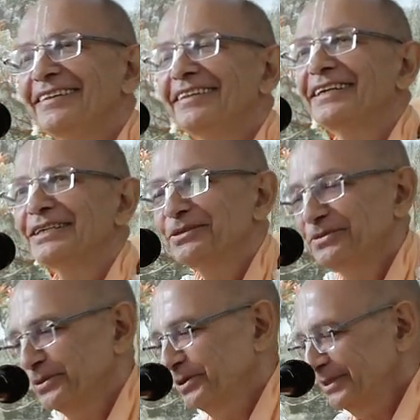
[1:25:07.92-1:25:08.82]
Thank you
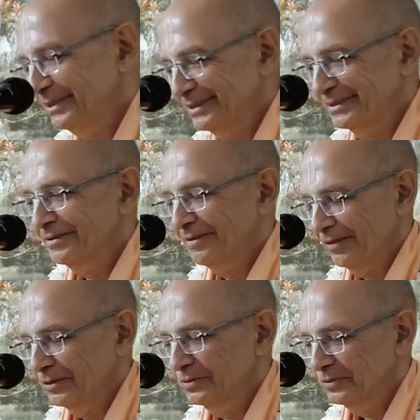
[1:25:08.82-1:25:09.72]
for this
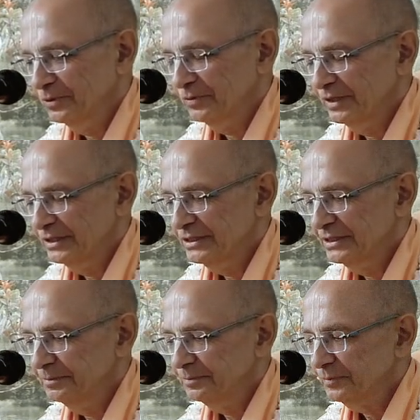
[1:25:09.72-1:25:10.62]
thoughtful
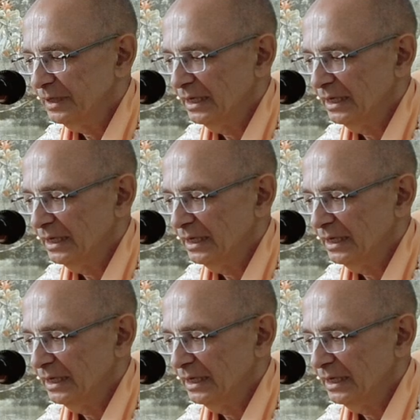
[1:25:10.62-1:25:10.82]
question.